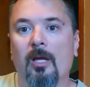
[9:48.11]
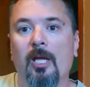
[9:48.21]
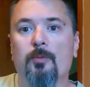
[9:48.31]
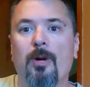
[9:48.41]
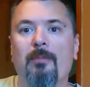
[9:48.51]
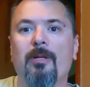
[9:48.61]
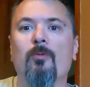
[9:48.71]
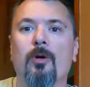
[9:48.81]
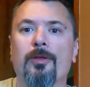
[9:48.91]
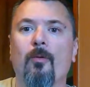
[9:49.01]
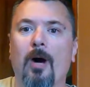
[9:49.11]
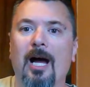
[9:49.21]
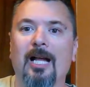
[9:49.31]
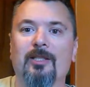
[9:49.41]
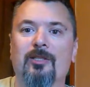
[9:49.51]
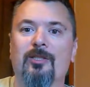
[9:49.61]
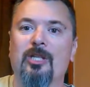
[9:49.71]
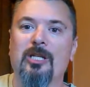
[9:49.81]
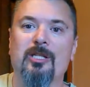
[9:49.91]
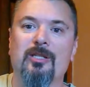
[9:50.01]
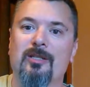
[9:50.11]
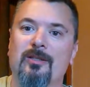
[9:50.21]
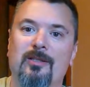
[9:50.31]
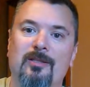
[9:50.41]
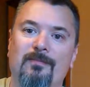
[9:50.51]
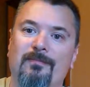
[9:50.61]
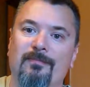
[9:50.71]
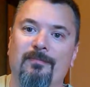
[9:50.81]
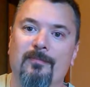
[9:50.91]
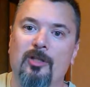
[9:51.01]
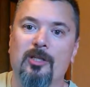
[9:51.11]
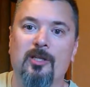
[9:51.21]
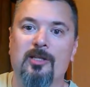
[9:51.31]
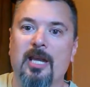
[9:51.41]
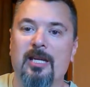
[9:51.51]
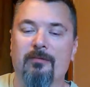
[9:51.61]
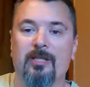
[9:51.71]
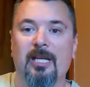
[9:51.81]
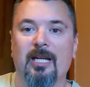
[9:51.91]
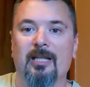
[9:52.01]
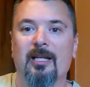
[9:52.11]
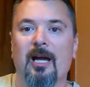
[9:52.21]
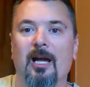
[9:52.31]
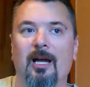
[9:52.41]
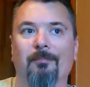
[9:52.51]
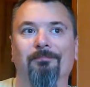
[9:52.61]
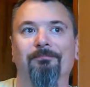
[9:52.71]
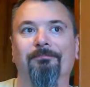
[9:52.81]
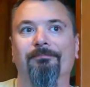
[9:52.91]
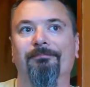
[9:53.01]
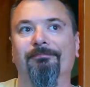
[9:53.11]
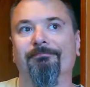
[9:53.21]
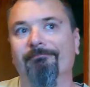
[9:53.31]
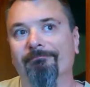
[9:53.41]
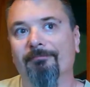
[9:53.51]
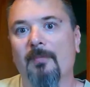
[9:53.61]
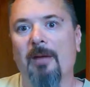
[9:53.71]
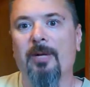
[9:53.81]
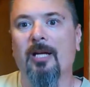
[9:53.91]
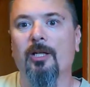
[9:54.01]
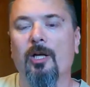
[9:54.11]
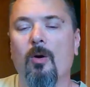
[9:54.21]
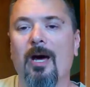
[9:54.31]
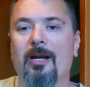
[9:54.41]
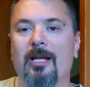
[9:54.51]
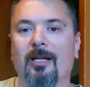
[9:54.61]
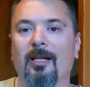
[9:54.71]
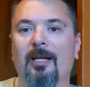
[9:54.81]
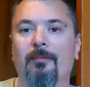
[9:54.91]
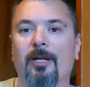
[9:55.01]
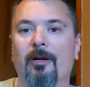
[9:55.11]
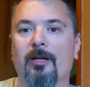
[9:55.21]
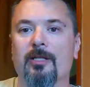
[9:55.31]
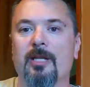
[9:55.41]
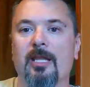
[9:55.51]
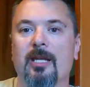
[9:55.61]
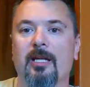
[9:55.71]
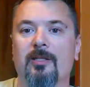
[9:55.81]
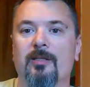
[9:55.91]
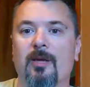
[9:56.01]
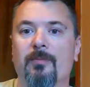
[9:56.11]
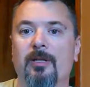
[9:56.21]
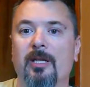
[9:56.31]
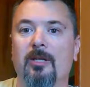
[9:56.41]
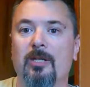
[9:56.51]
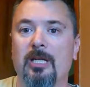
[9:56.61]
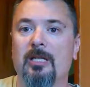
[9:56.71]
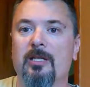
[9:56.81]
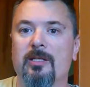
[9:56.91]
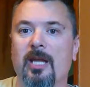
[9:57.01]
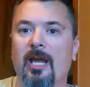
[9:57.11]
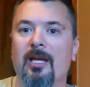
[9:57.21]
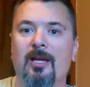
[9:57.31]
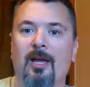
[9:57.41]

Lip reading: It's probably worth a watch, just to say you've seen it. I'm not going to go out on a limb here and say that it's something that you need to see.